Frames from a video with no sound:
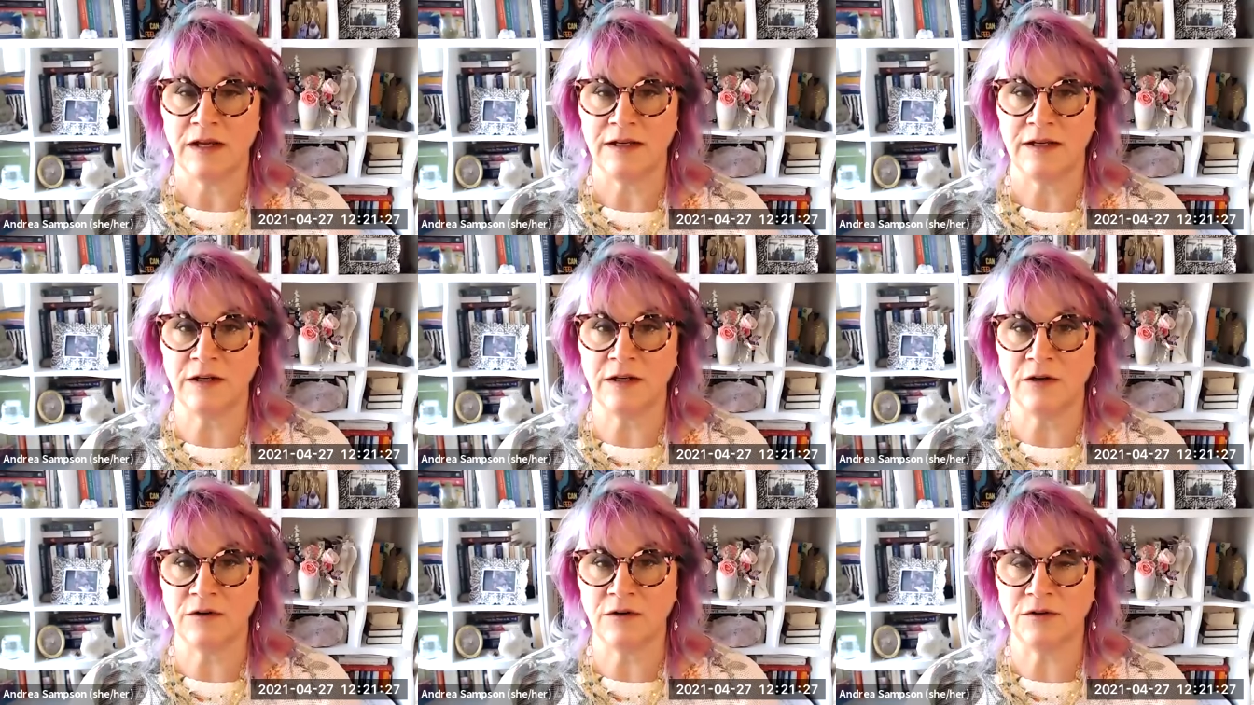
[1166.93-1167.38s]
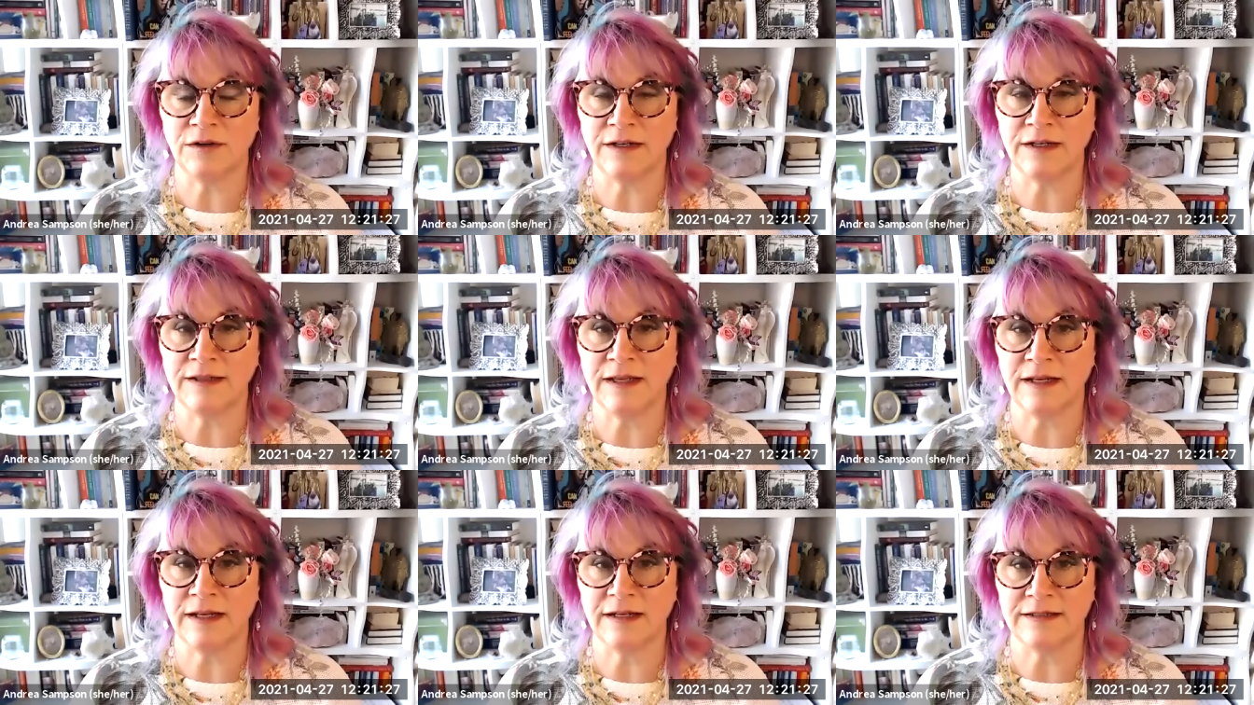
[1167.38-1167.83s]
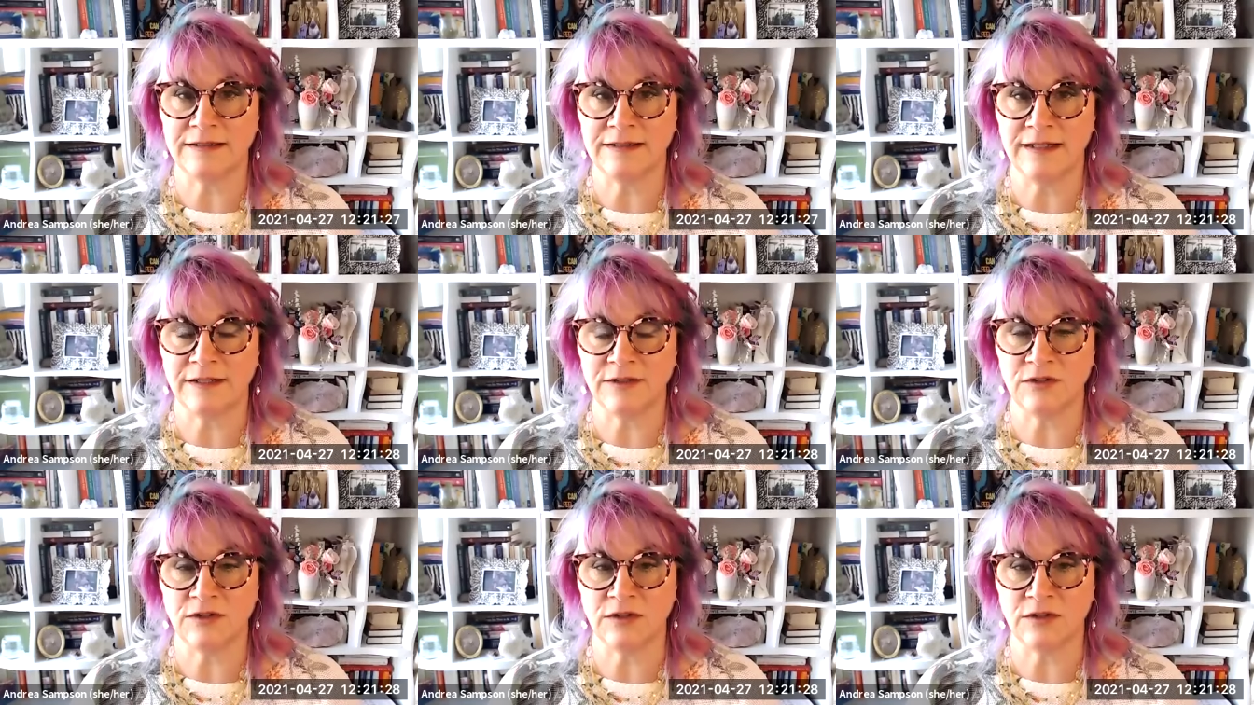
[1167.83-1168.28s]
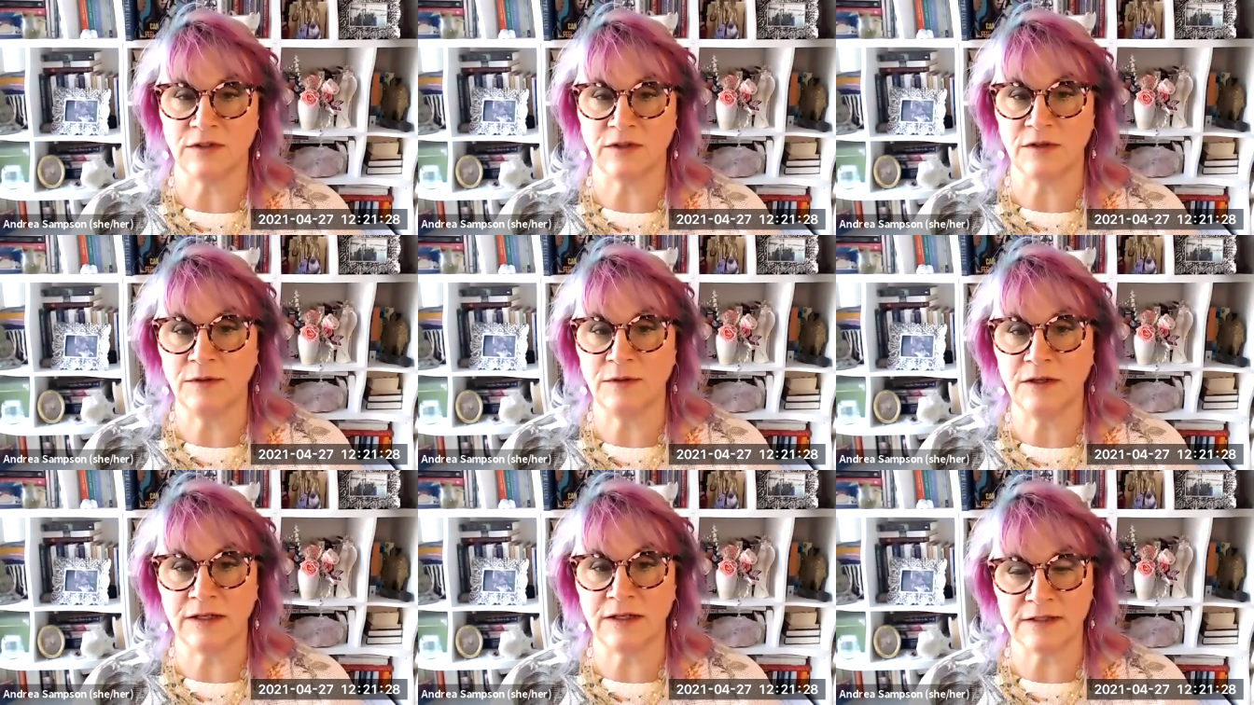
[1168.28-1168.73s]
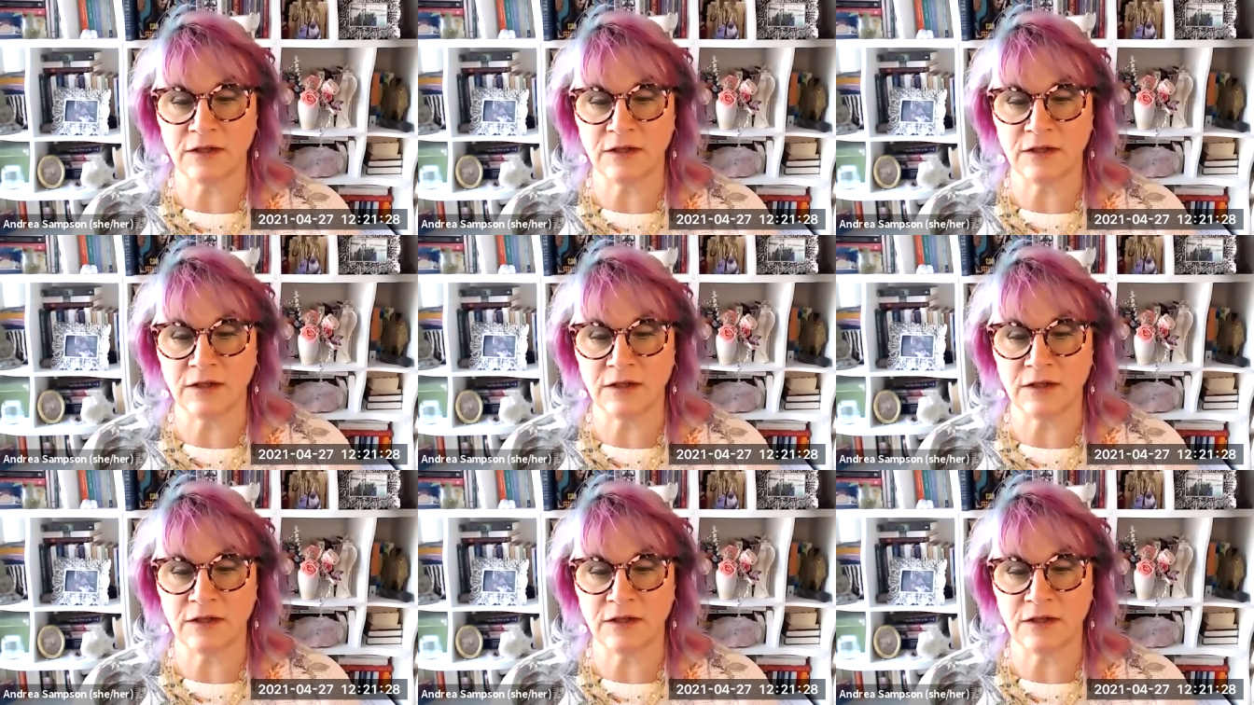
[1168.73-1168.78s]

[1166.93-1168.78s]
you know, creating that intentional community.